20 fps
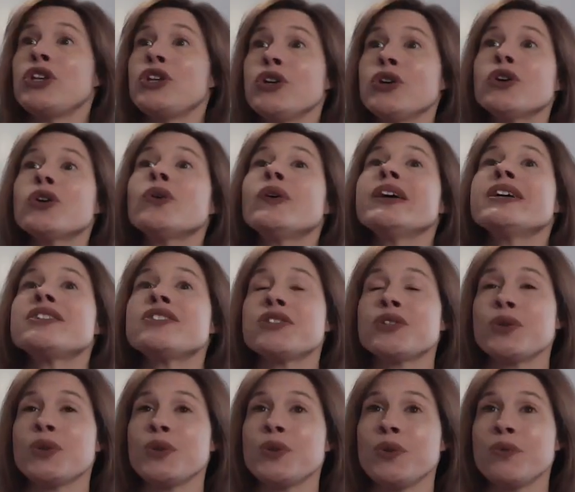you're going
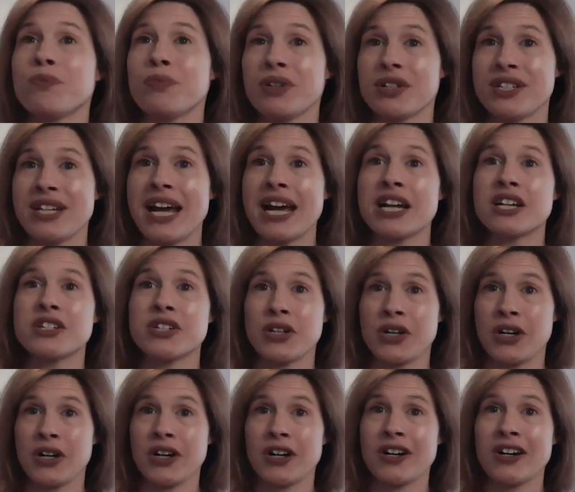to protect
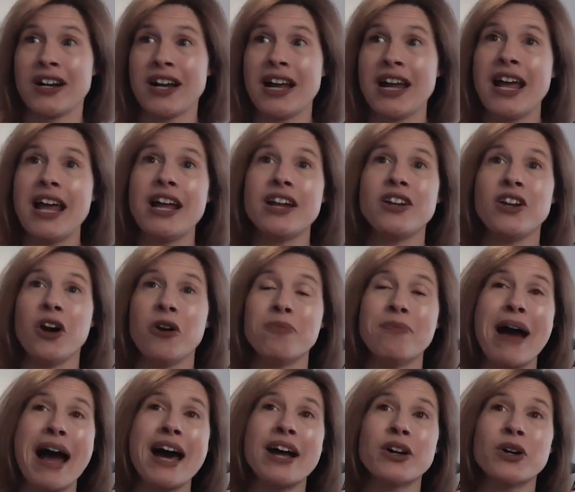her no
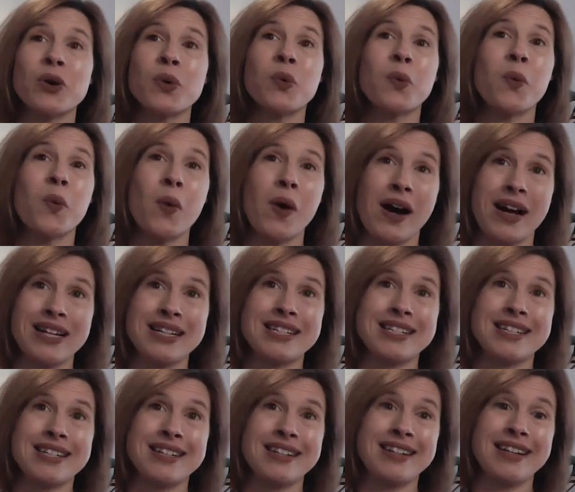matter
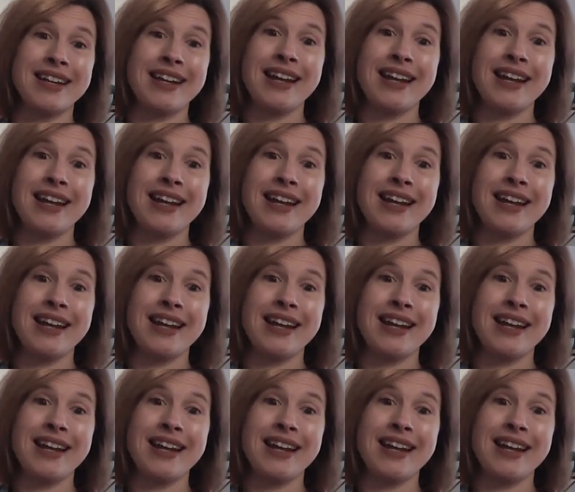what."